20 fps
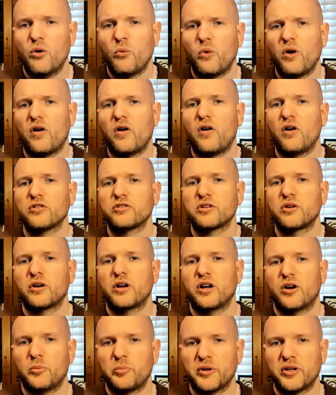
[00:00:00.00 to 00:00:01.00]
while also
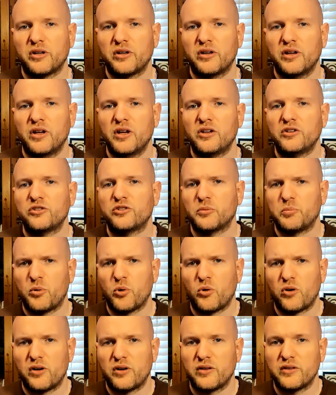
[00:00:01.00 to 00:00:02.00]
helping
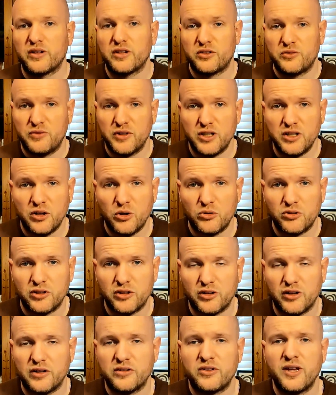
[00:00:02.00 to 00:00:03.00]
support this video
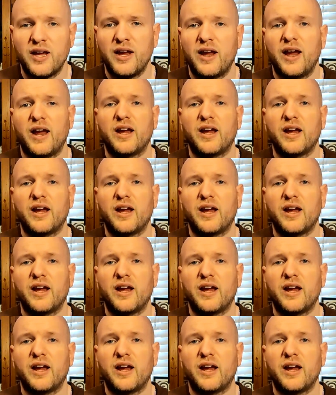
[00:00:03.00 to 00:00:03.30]
series